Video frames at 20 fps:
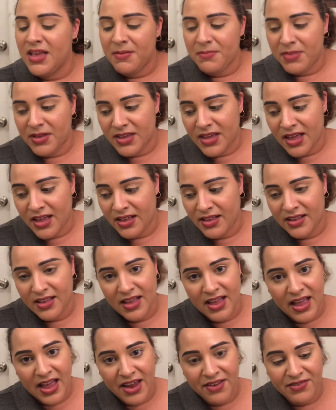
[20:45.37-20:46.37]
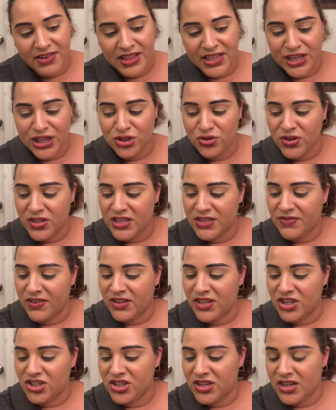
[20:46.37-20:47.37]
But yeah, I really enjoy this
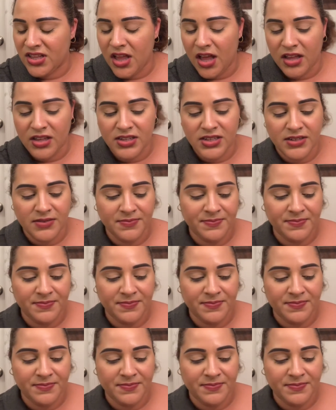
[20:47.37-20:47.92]
foundation a lot.